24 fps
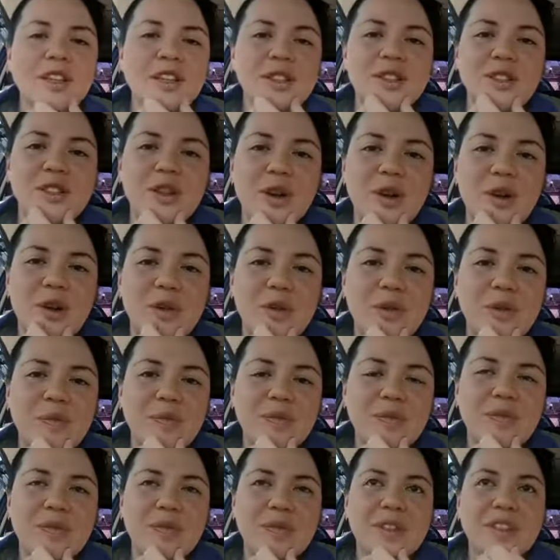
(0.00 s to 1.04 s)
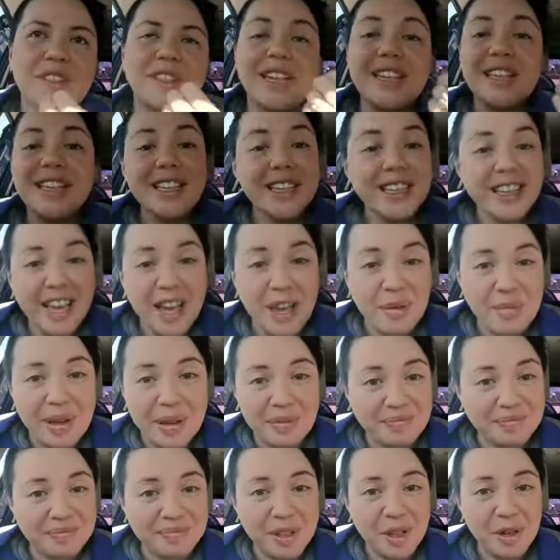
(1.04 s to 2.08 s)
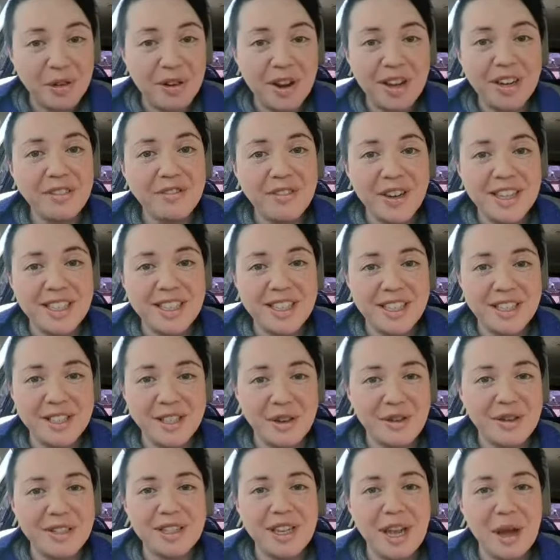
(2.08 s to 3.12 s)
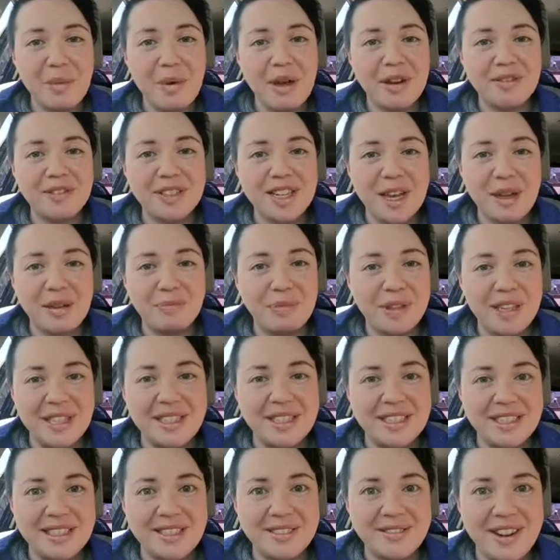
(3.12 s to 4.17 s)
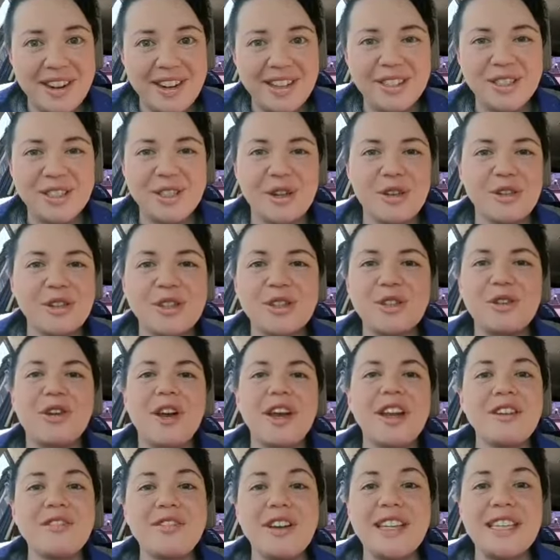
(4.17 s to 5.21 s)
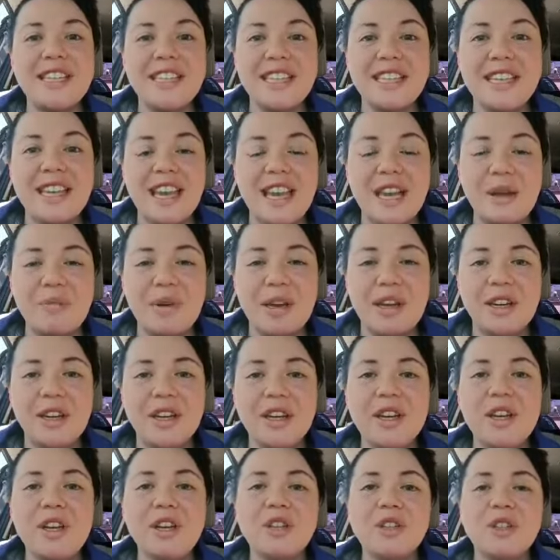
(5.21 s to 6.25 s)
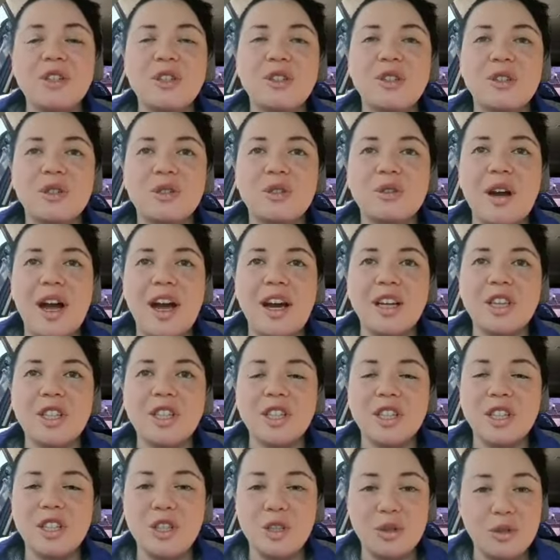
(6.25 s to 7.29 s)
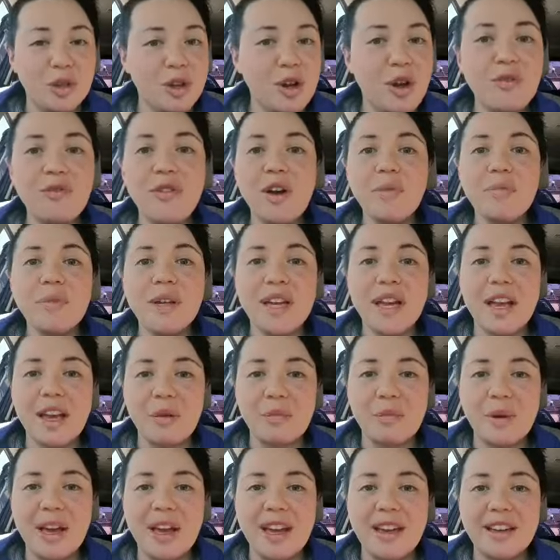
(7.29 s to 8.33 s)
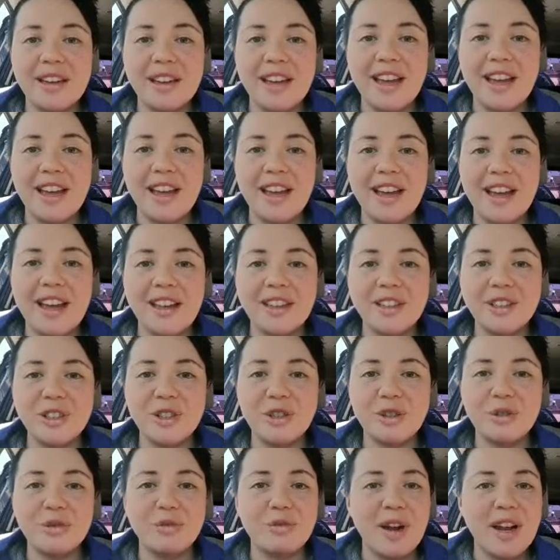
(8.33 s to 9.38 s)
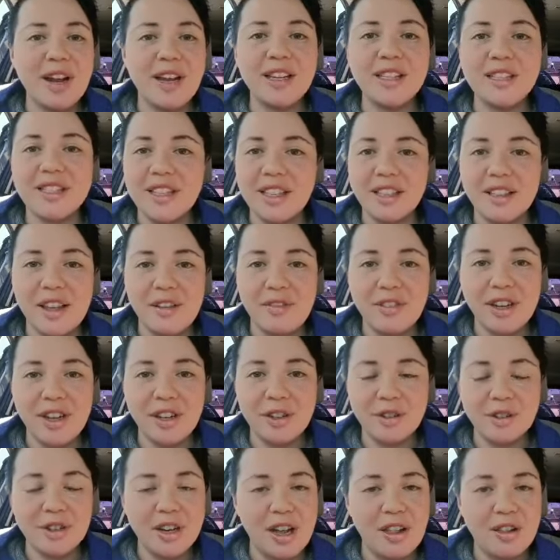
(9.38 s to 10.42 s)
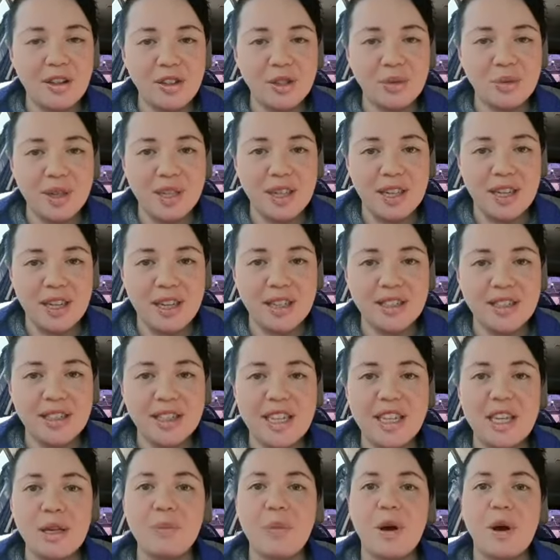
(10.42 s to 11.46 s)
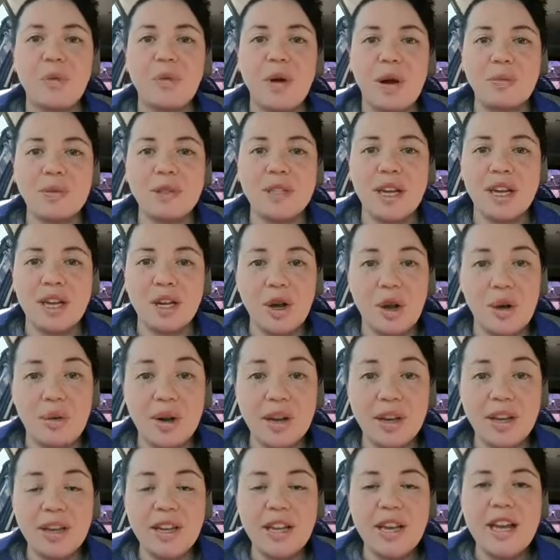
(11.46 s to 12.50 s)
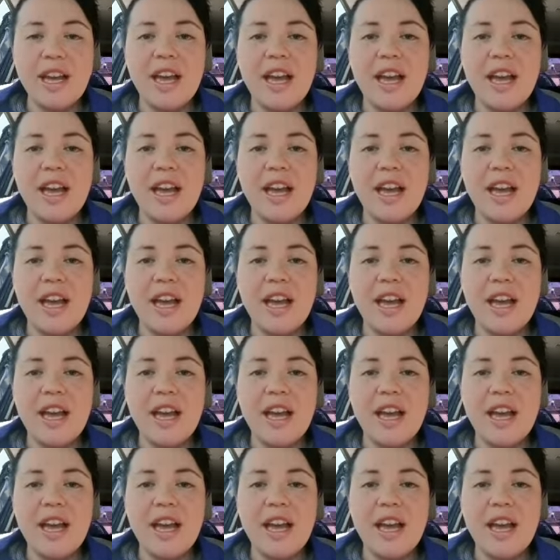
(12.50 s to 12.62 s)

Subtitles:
So this idea came in. Creative ideas always come out of tight places, right? So this creative idea came in to actually do a GoFundMe campaign and to raise the $1,100 we need to keep our website going.